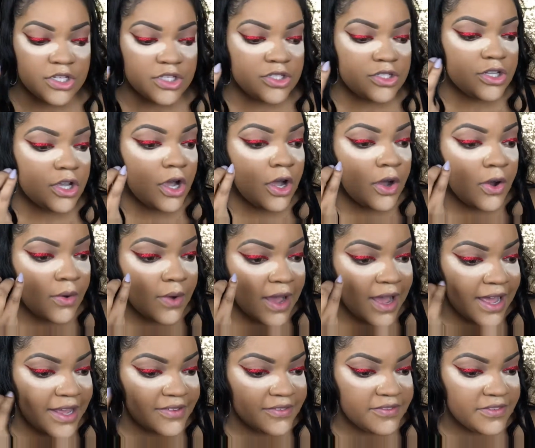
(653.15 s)
So
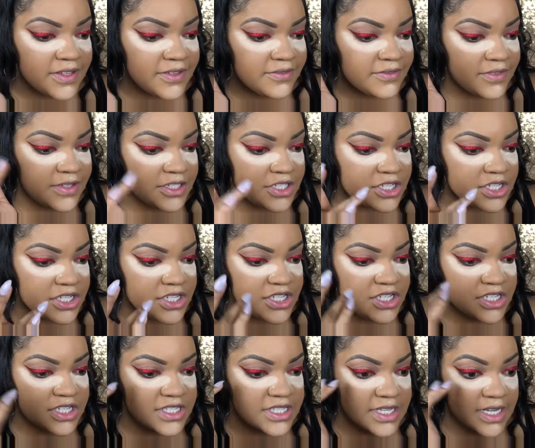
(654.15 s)
I've envisioned
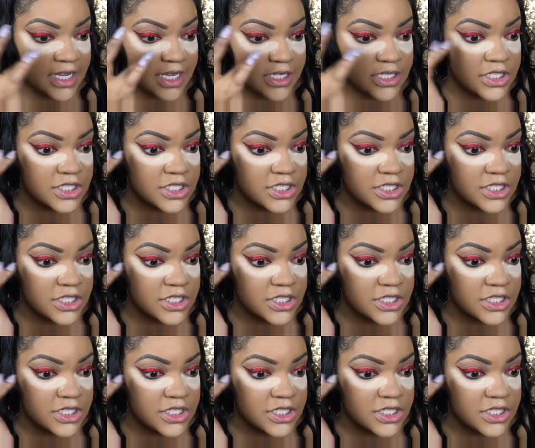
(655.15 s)
just like a